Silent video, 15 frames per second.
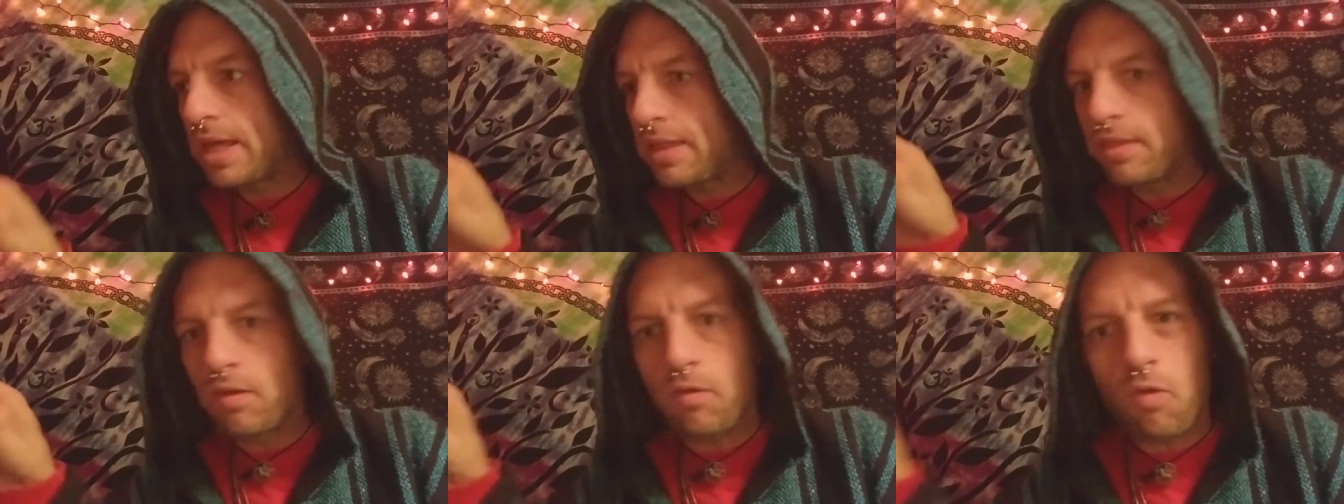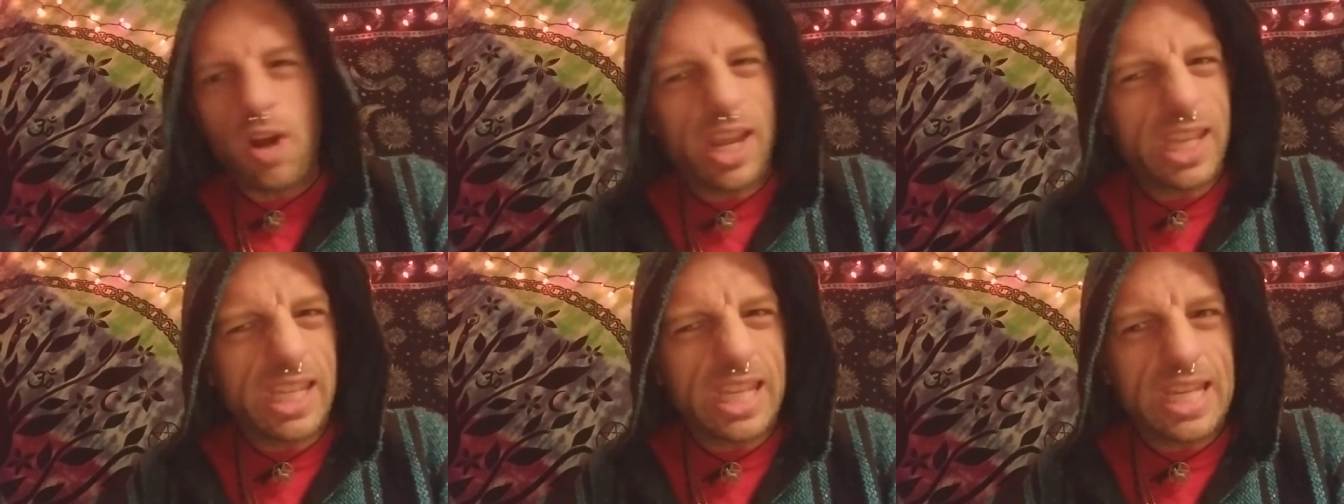the
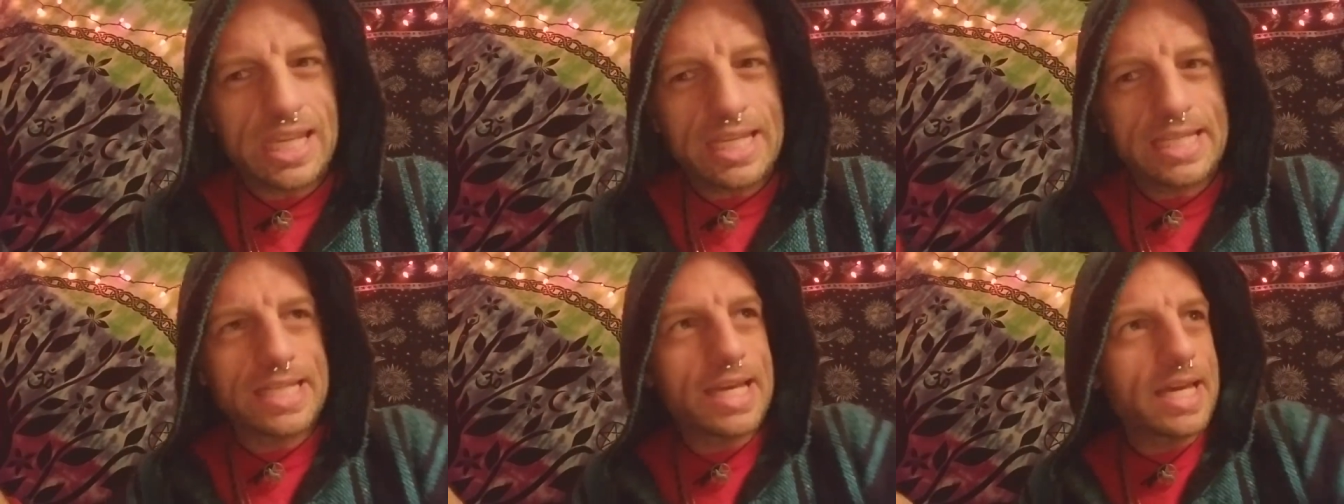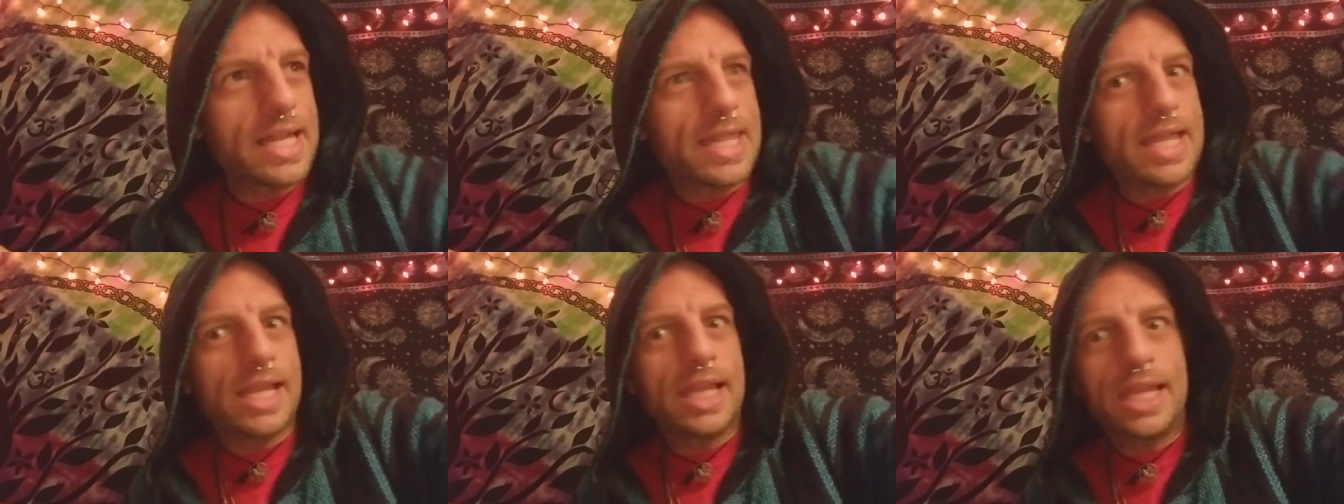Reikis,
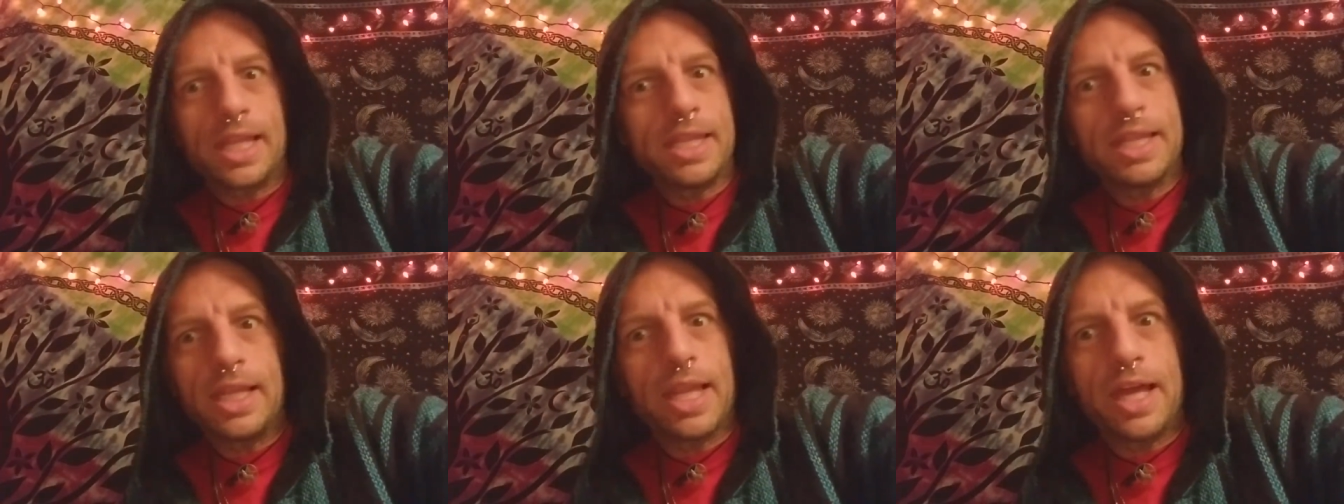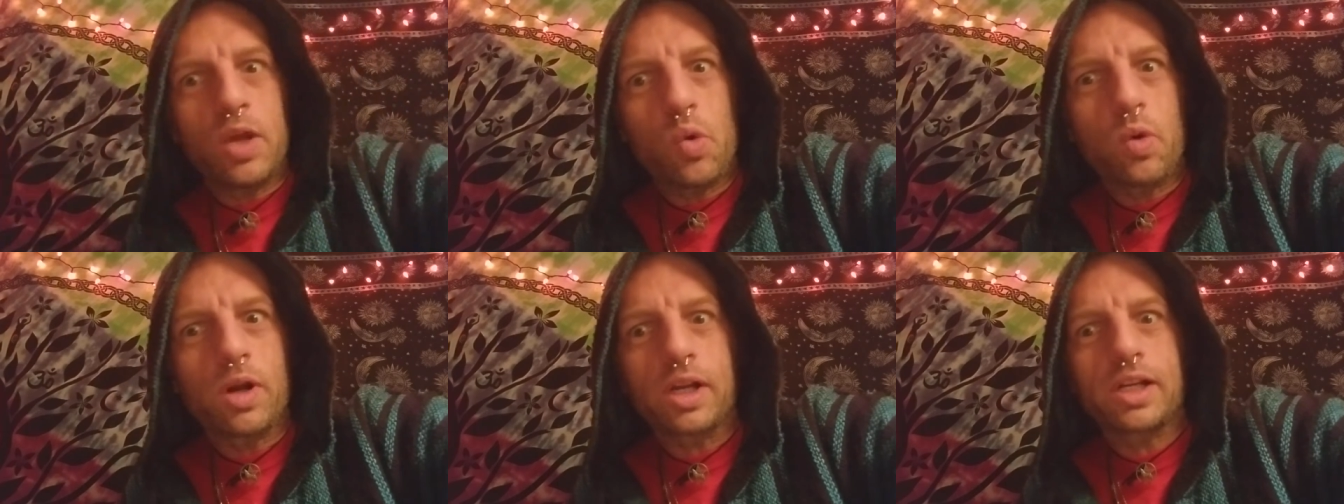the
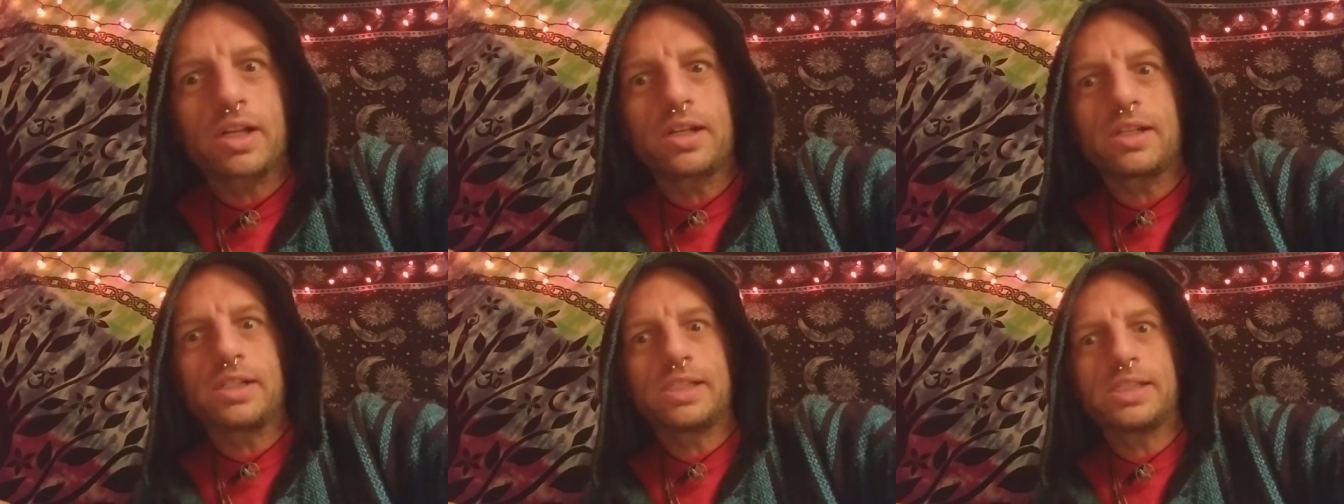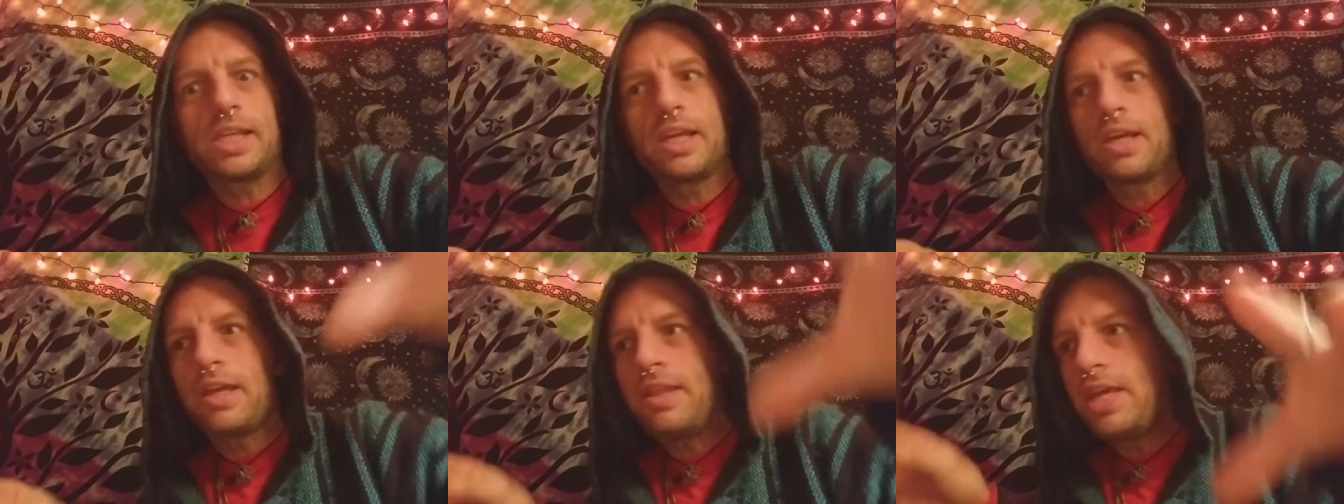light workers,
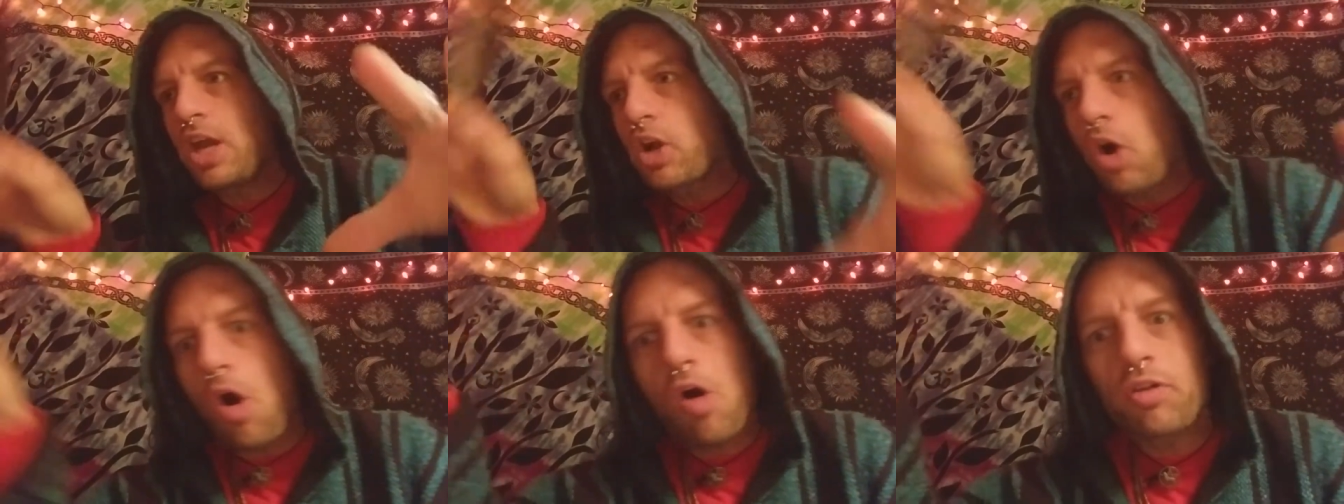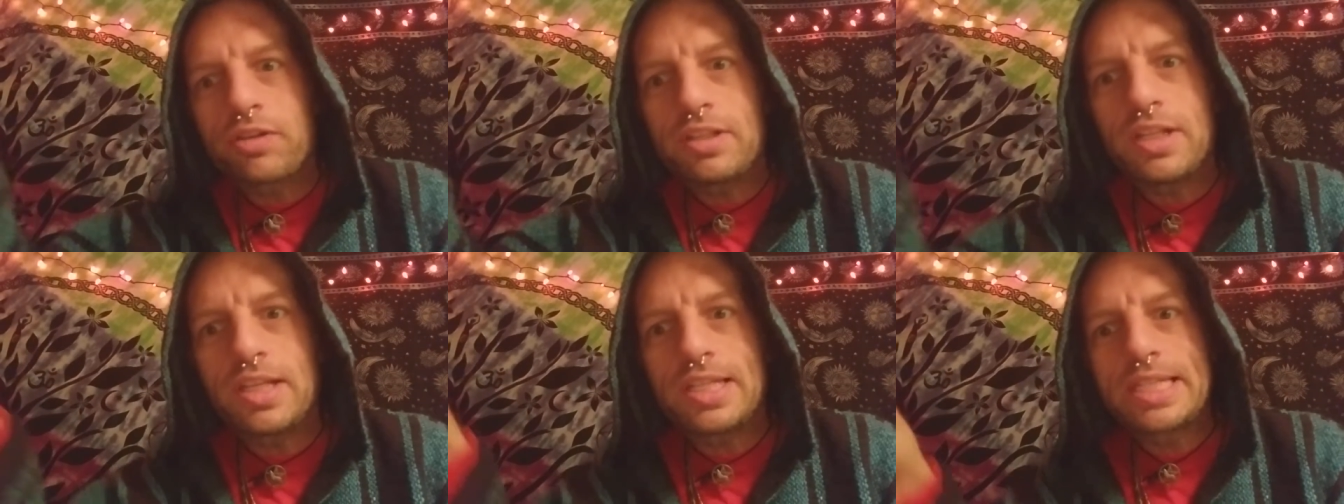the
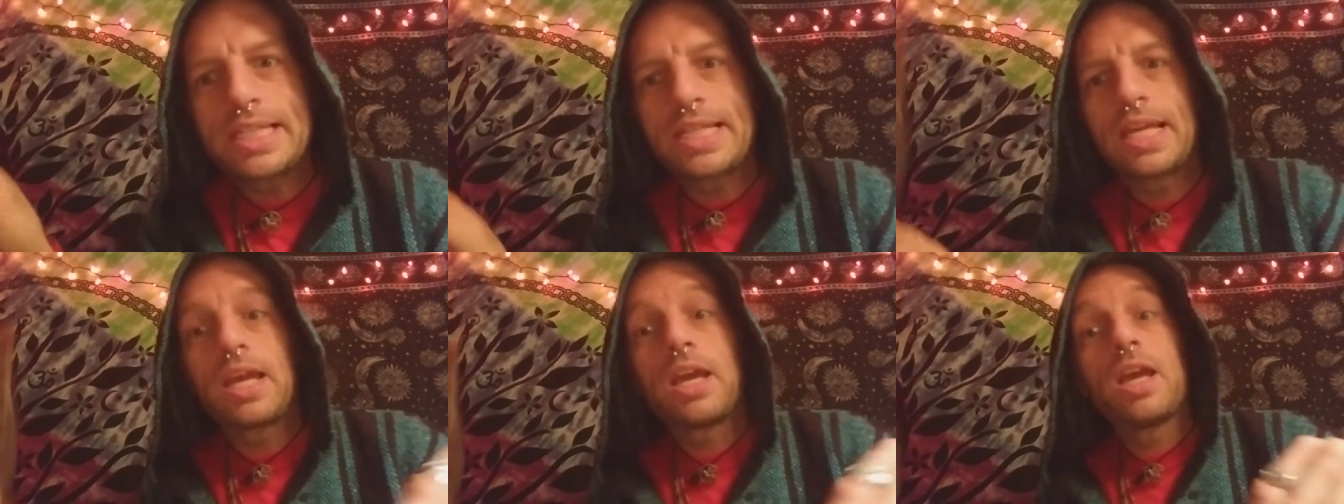occultists.